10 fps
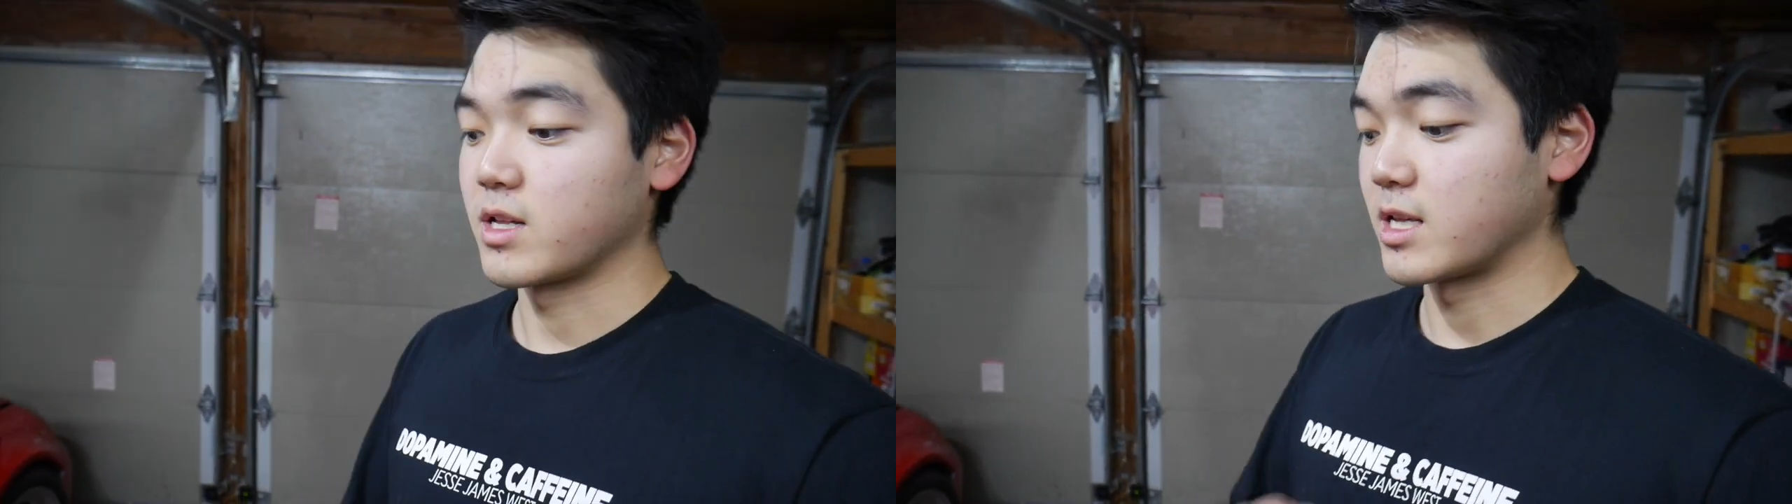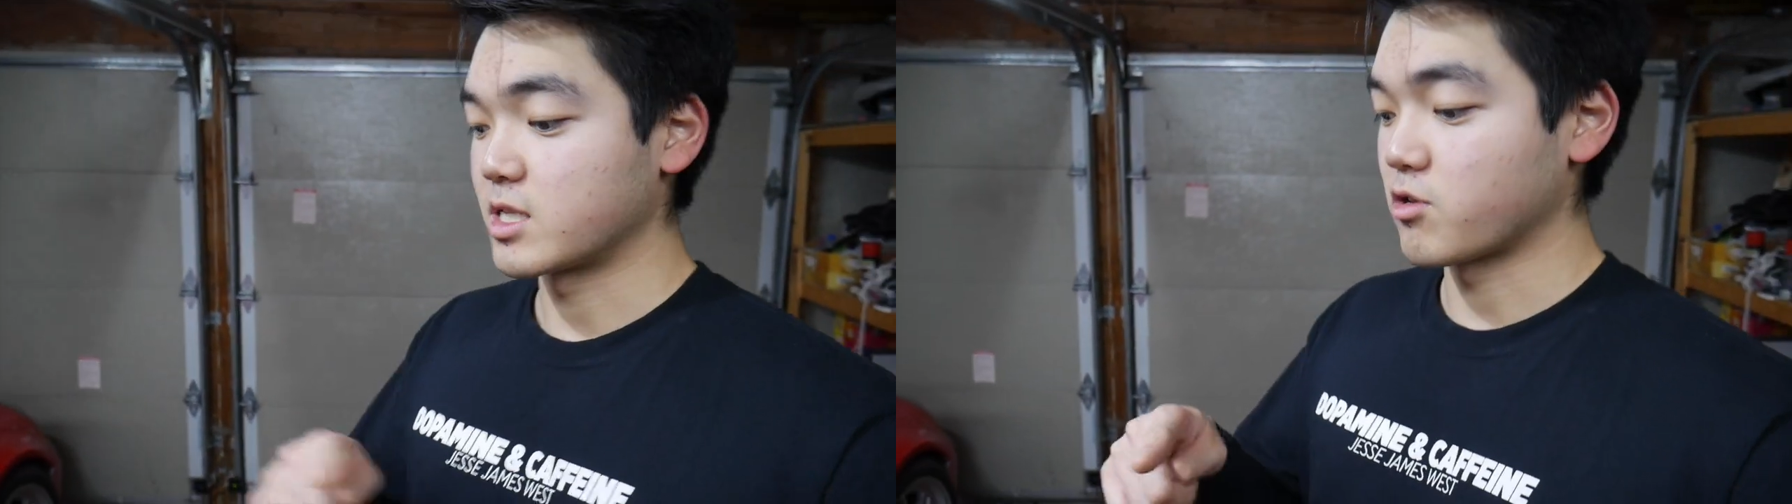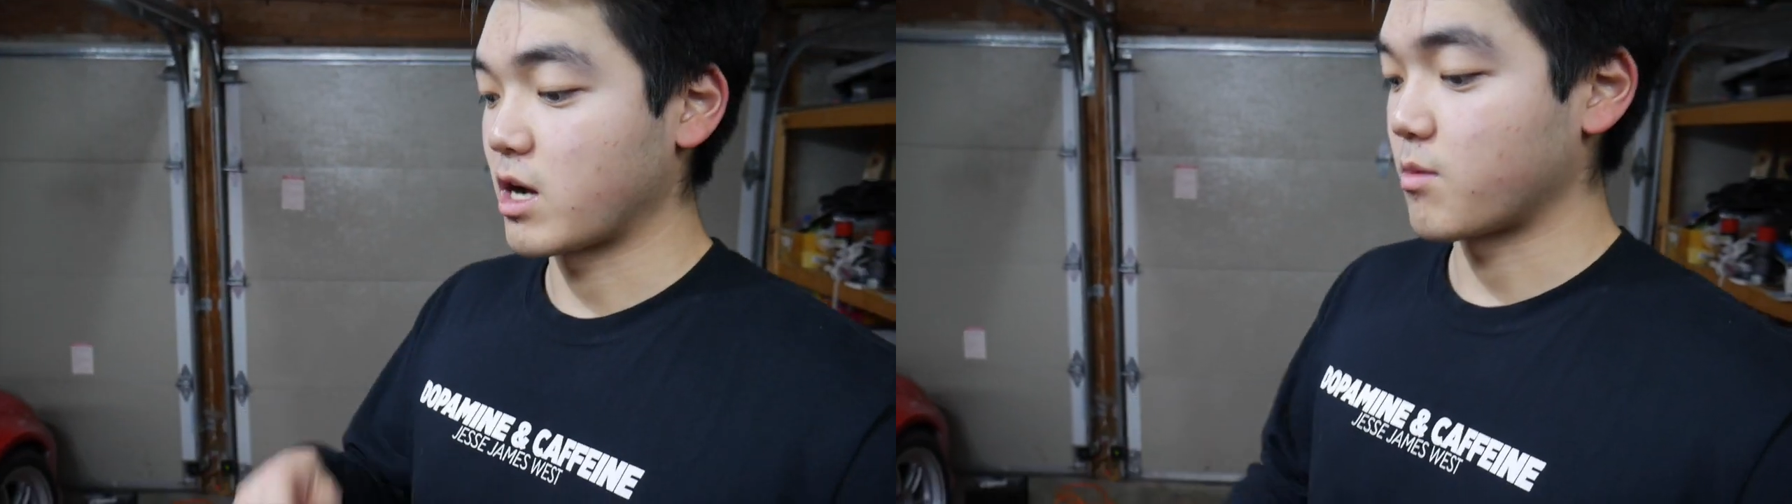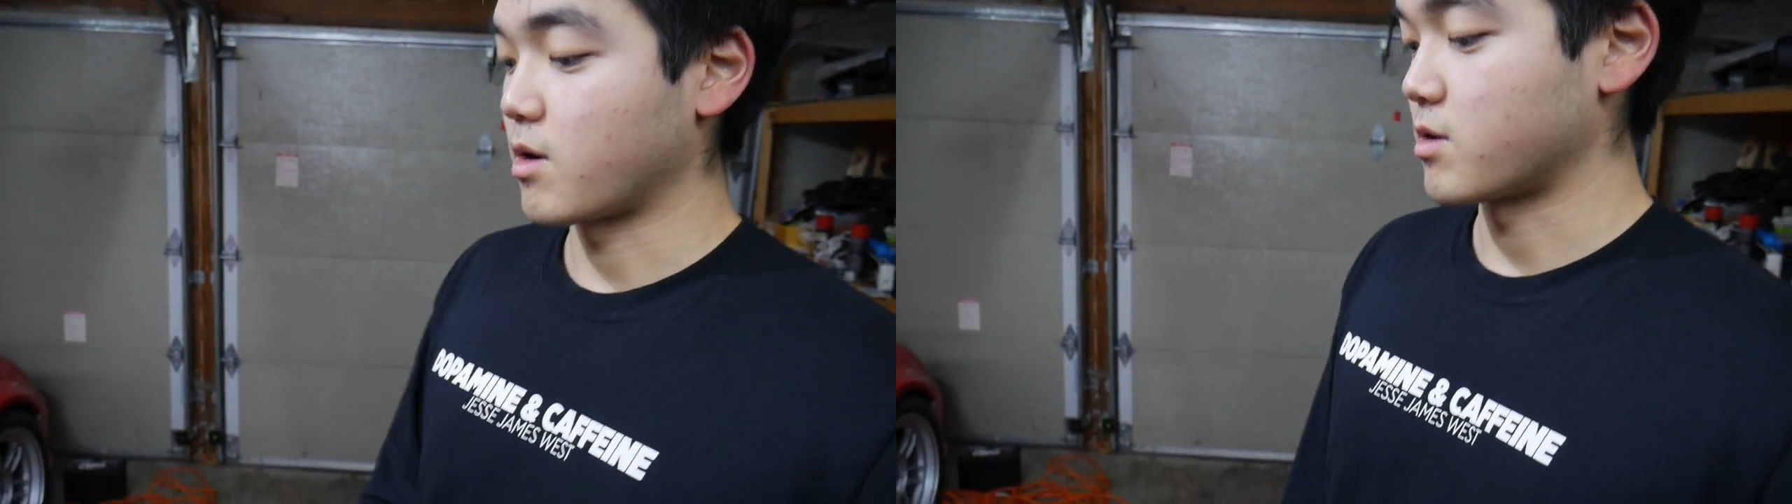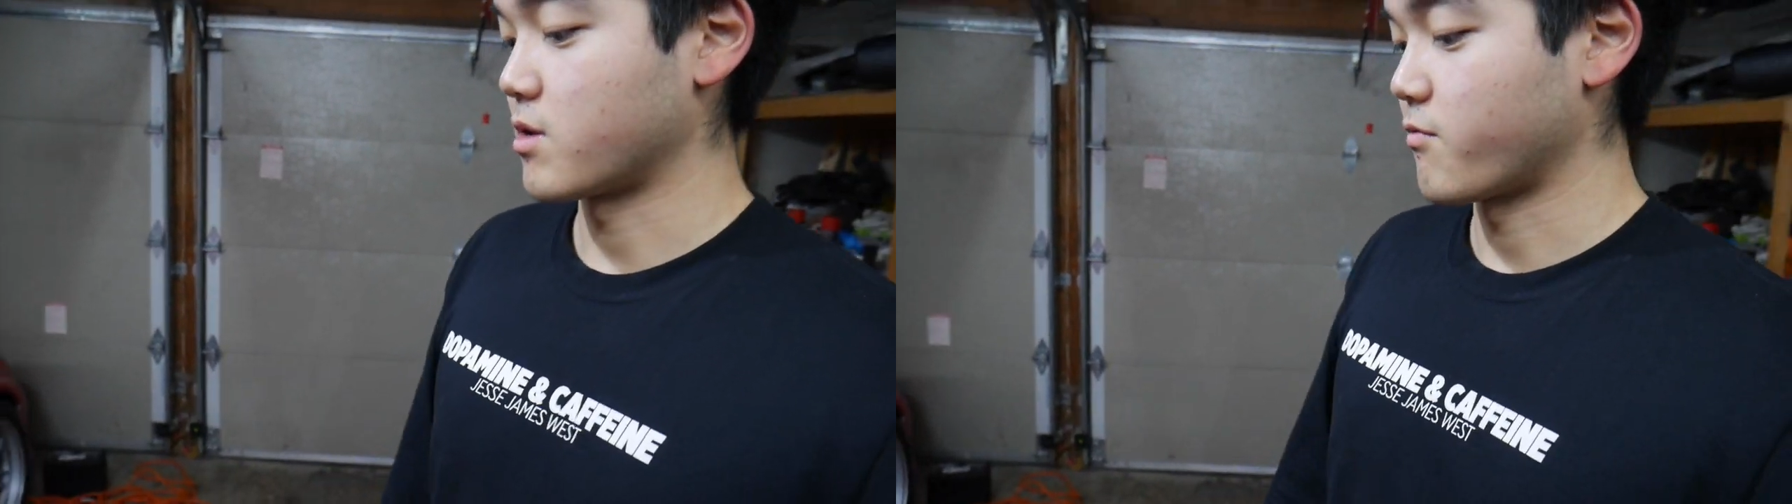Instagram
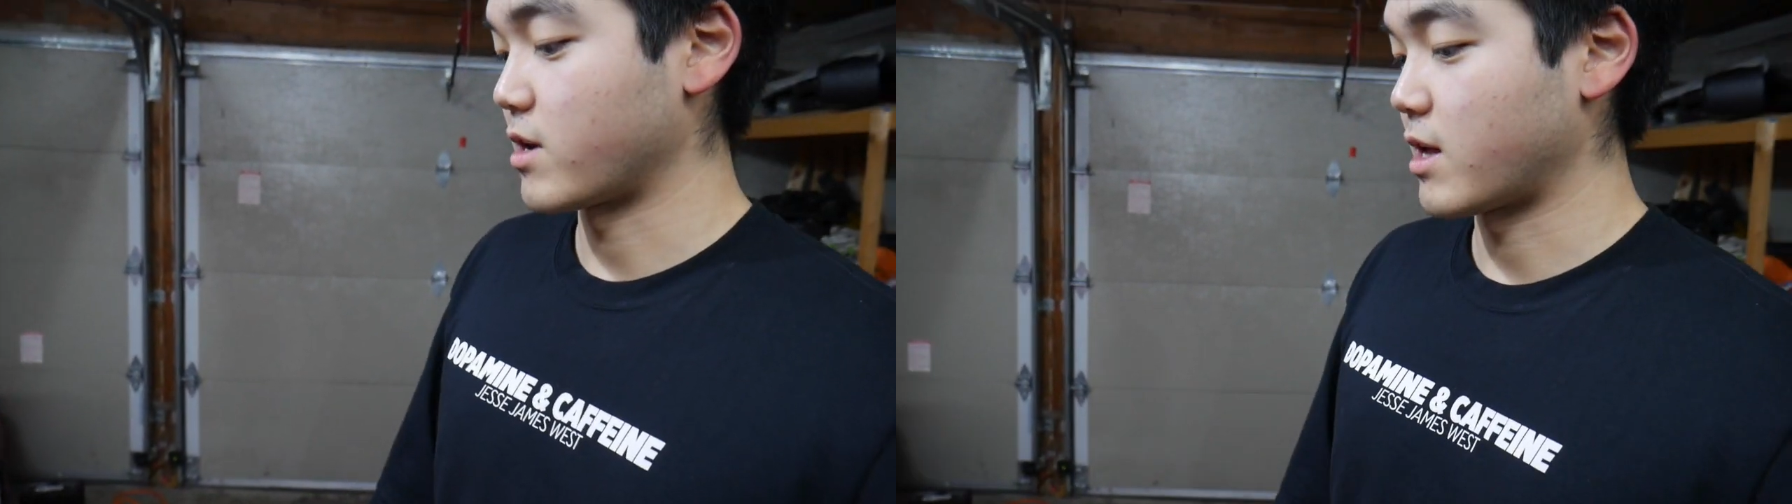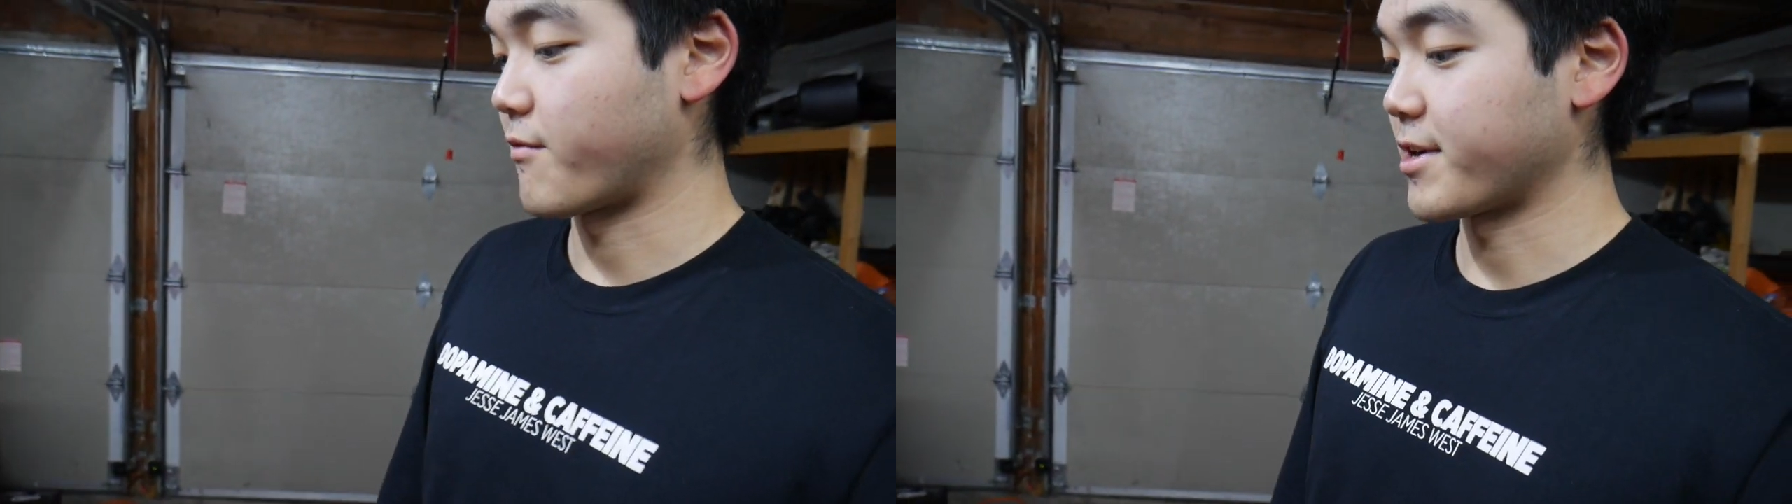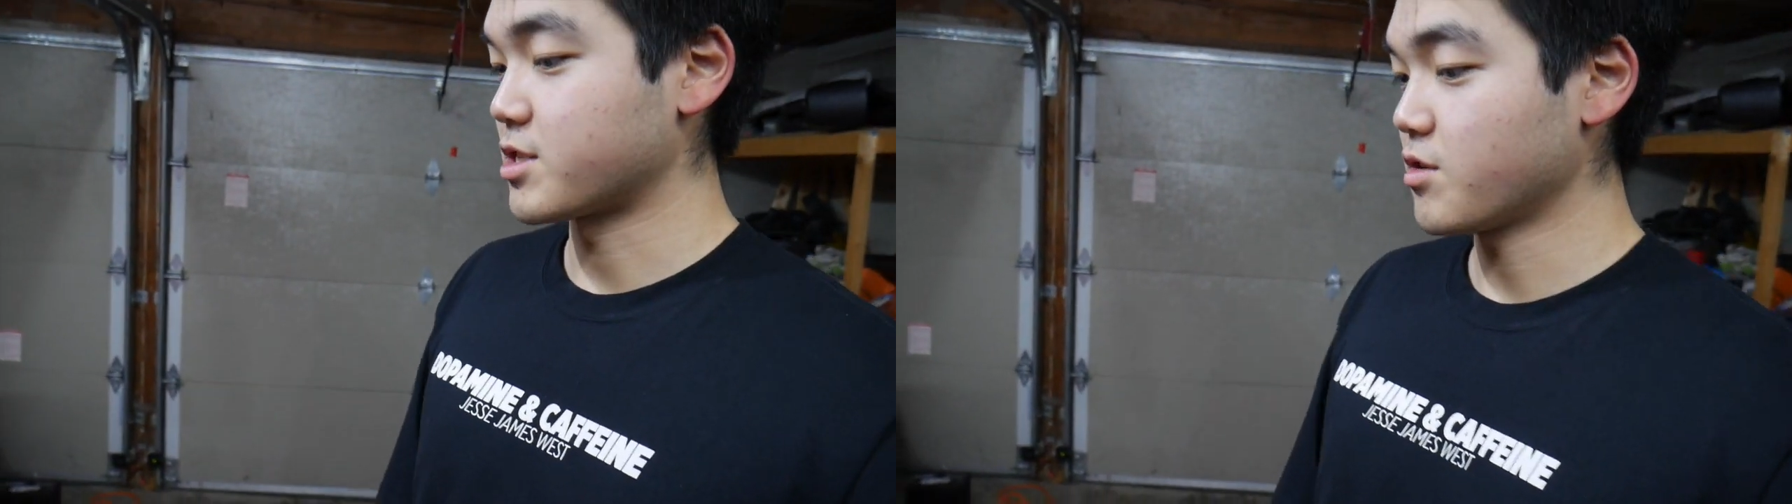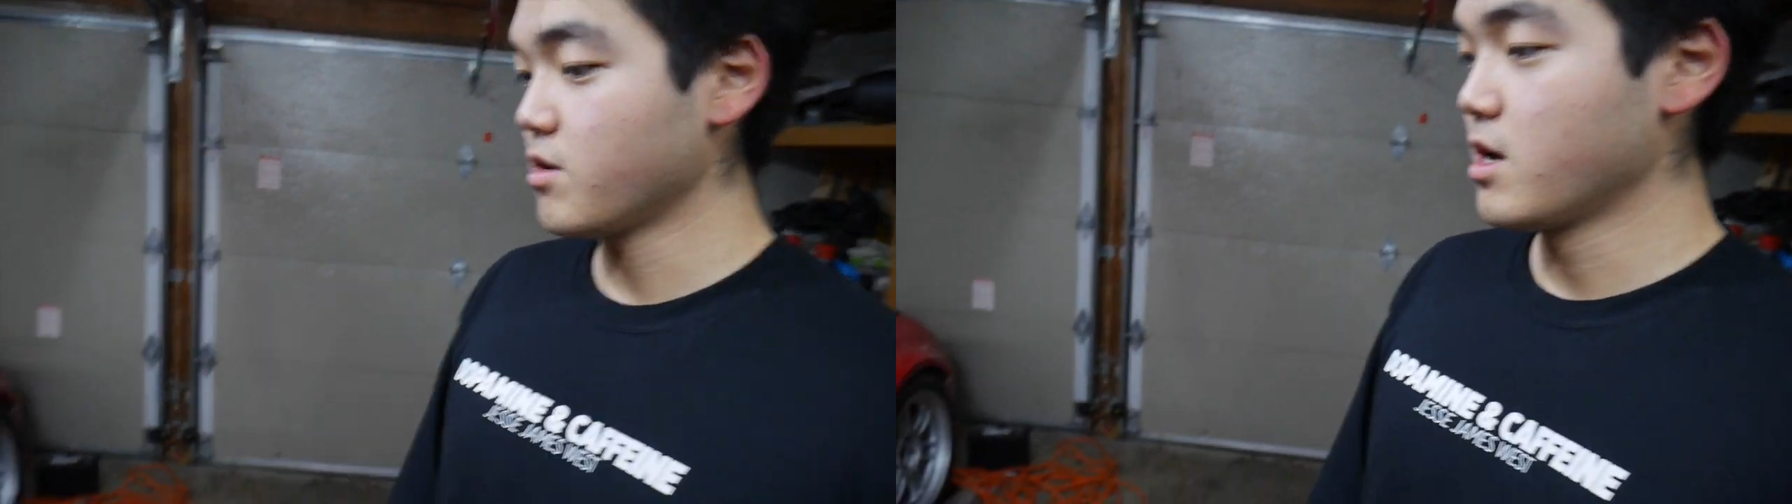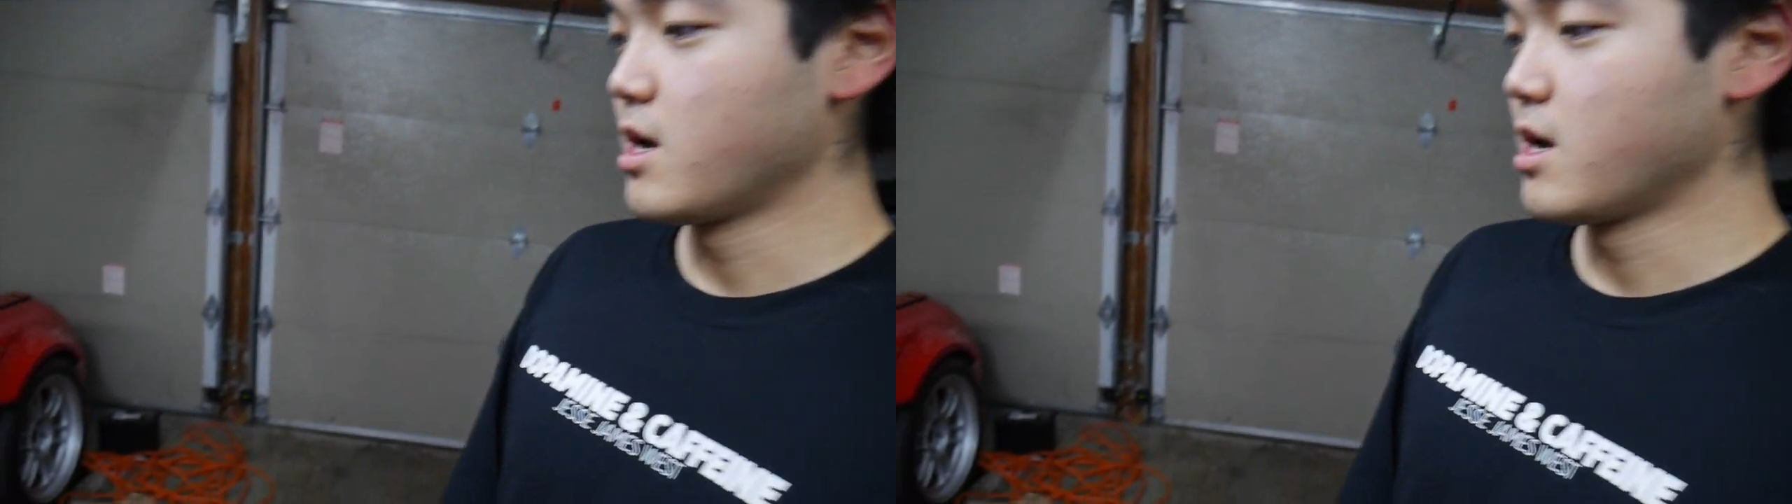on Redline Racer.